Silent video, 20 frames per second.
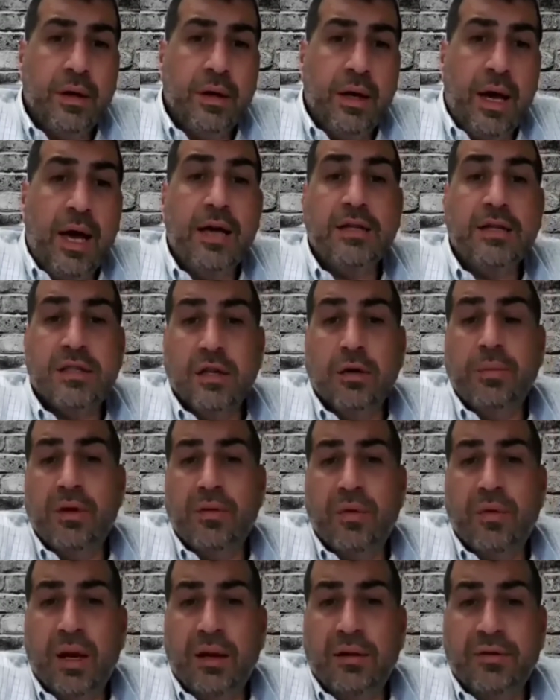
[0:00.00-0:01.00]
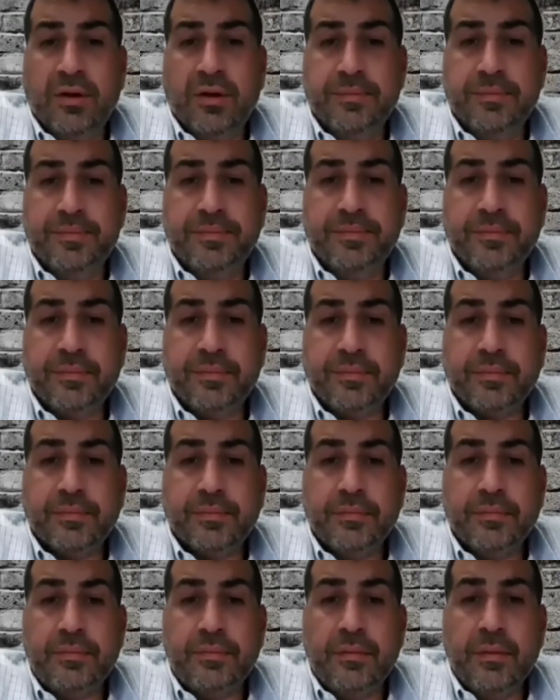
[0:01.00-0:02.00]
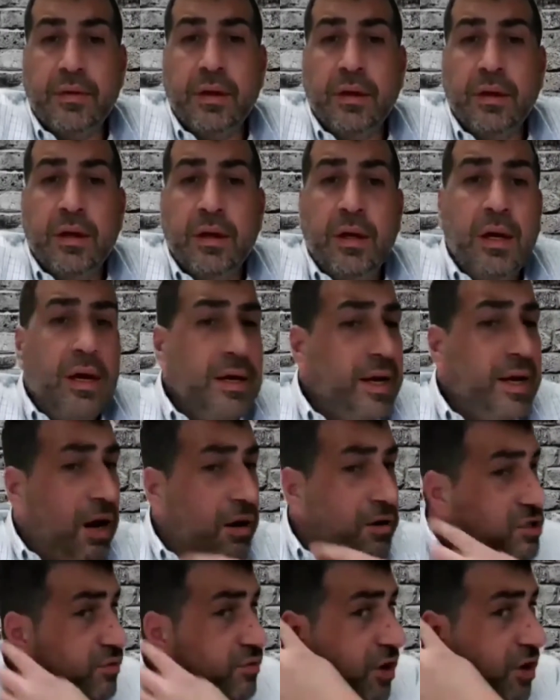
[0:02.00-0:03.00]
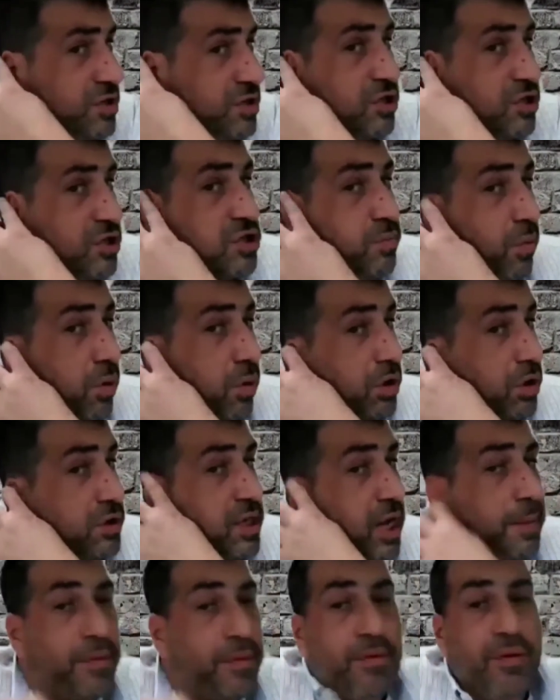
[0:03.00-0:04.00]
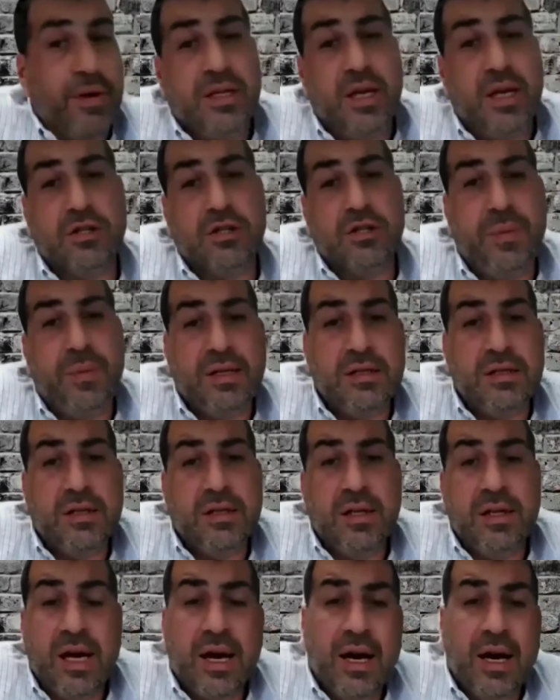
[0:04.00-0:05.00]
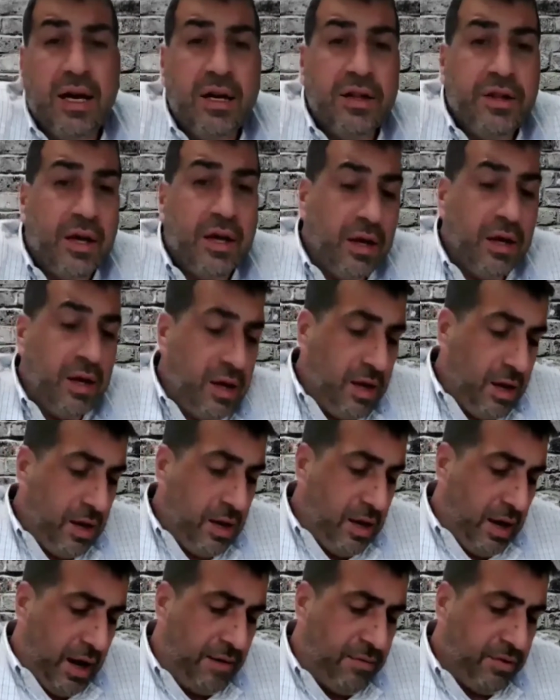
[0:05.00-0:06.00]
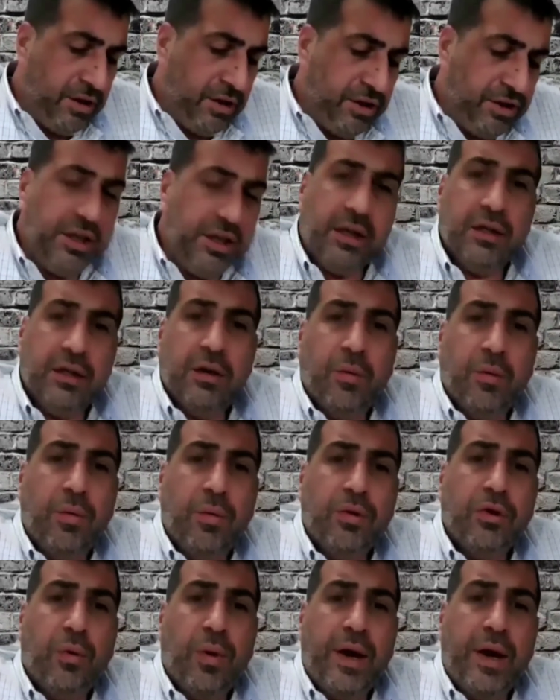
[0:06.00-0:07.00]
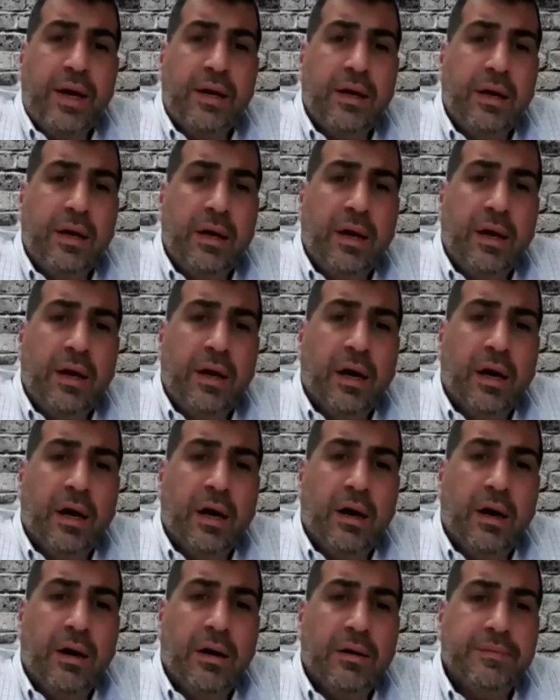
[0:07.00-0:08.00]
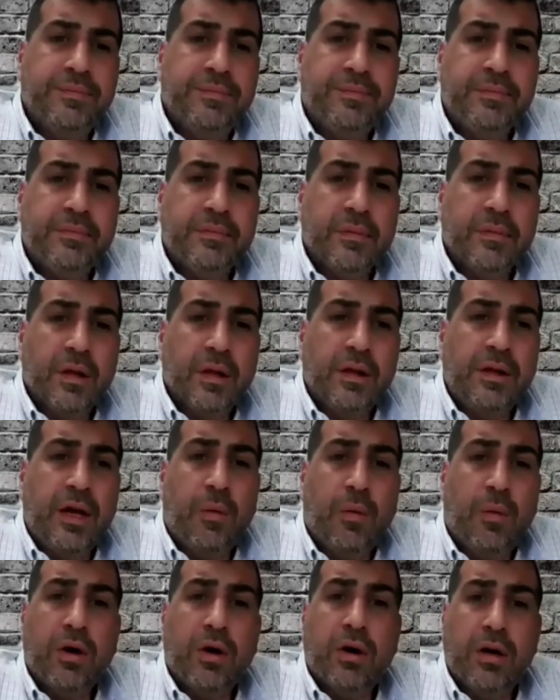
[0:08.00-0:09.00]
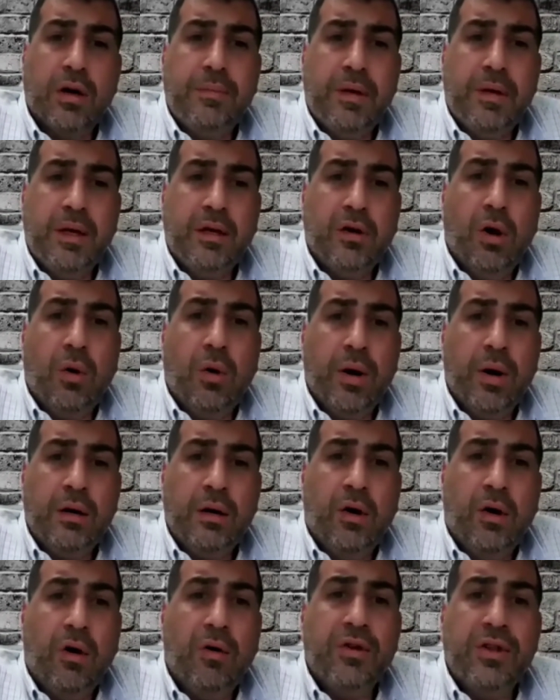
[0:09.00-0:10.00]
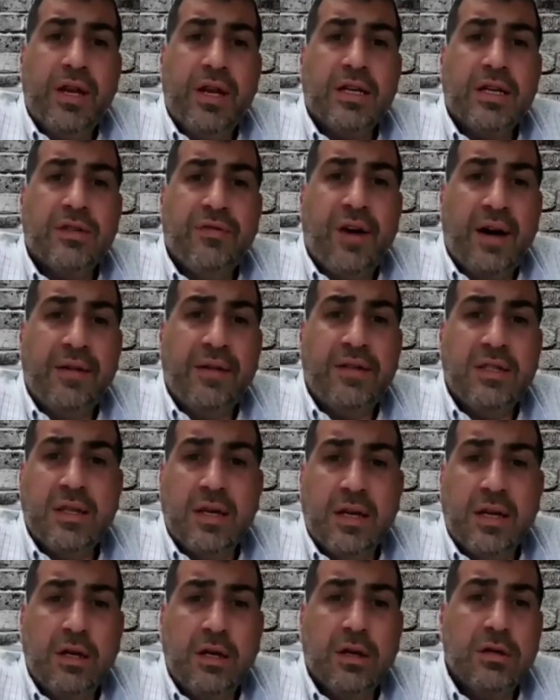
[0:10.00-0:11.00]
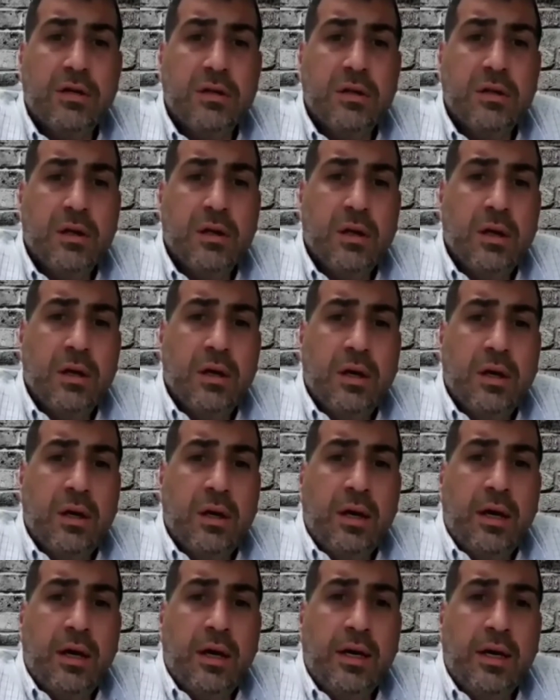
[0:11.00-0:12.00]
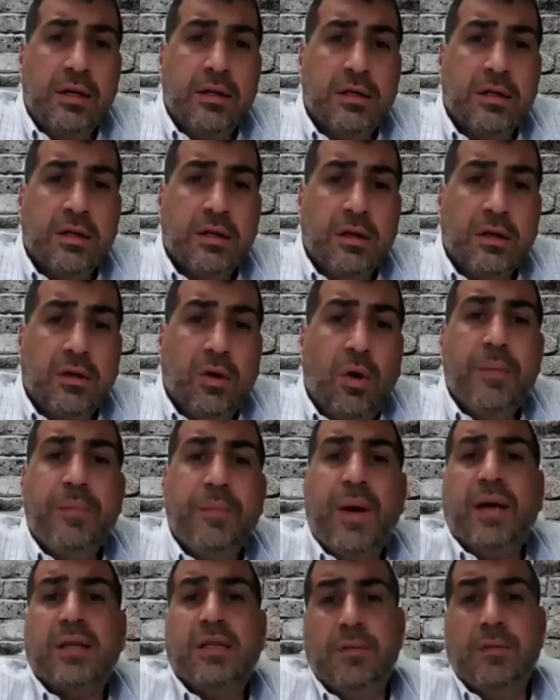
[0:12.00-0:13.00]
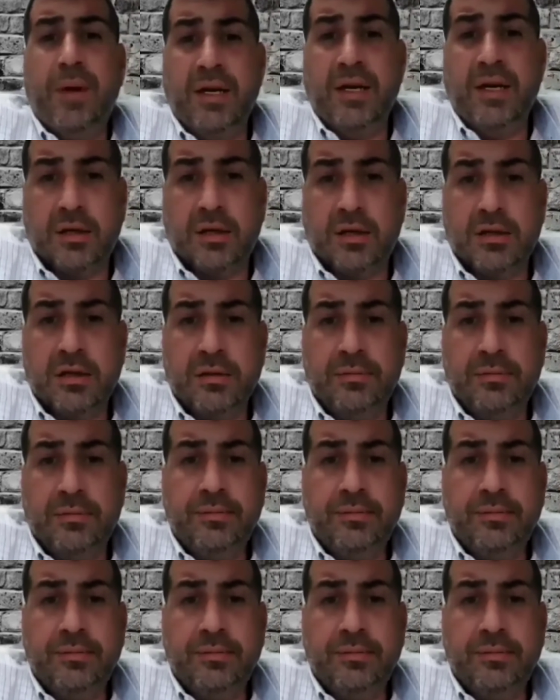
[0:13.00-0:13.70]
and still be relevant. Now, as far as the smaller type of retail spaces and that kind of thing, I really think the way that we're going to be going over the next 5 to 10 years is going back to the basics.